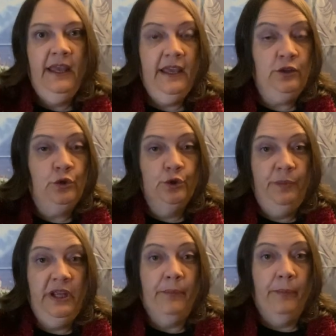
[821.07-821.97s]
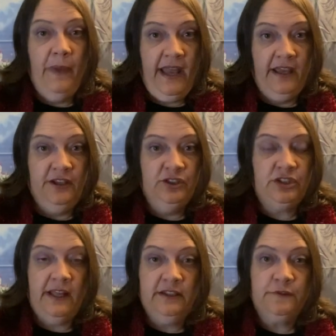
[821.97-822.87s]
it could be a mage
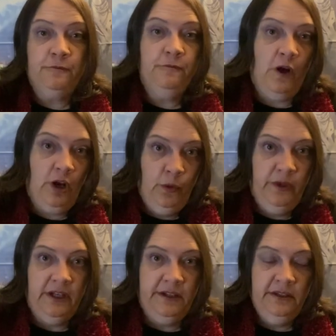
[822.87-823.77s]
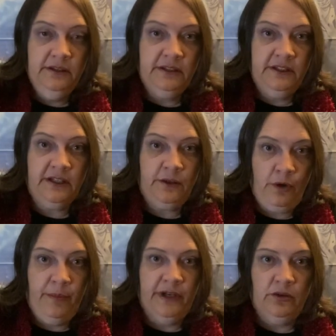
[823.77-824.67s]
that is following the
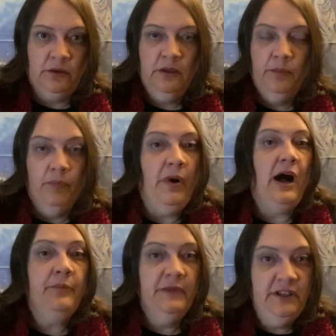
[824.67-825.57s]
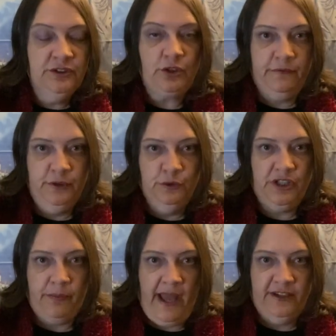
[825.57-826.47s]
criminal by means of
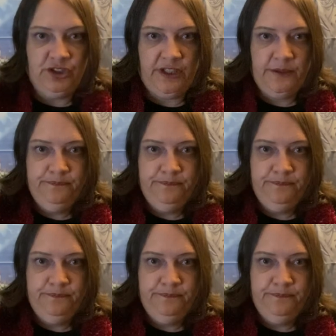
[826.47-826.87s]
using magic.